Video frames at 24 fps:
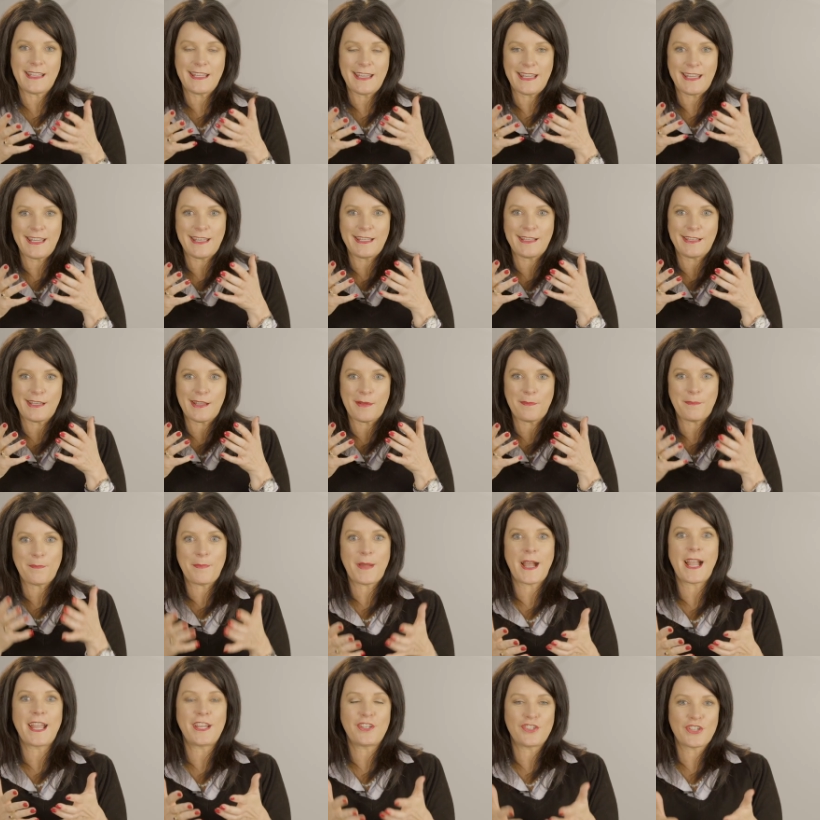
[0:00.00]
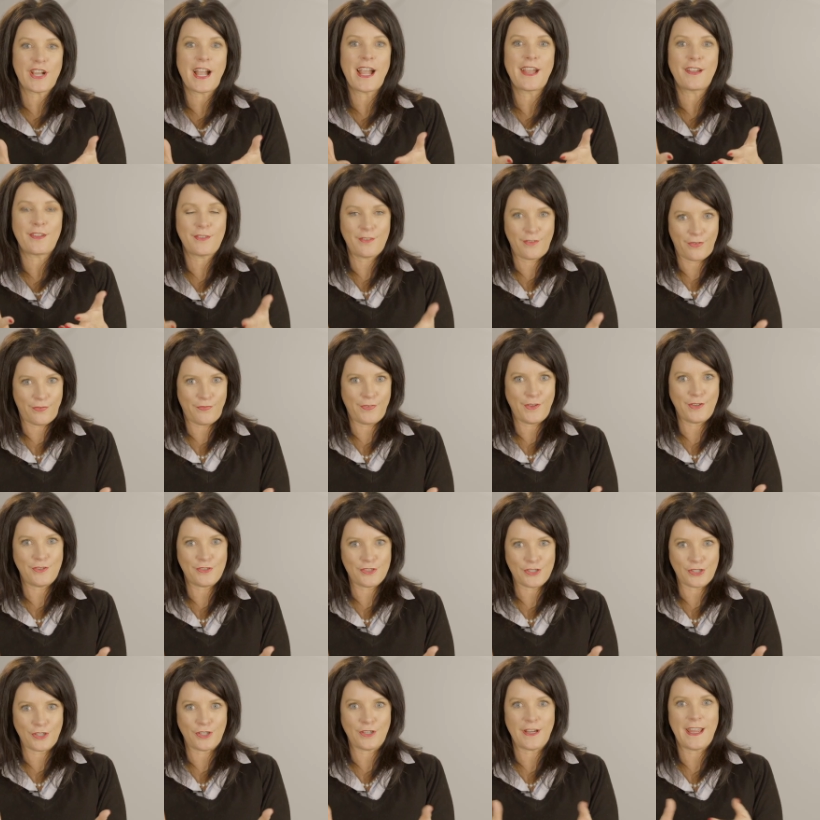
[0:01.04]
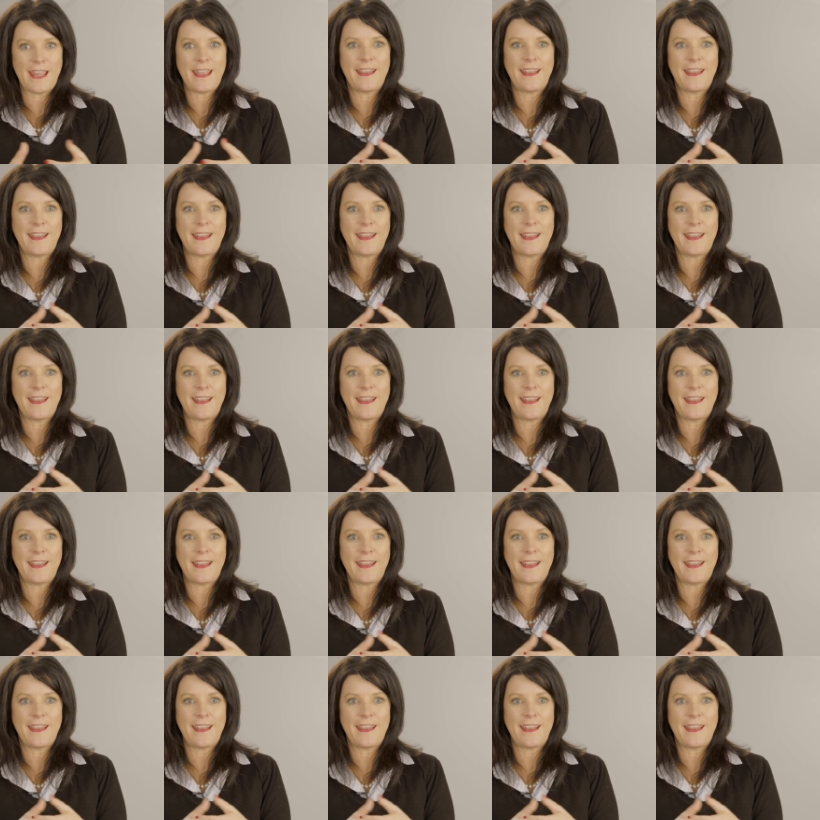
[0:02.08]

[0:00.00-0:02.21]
in my child's future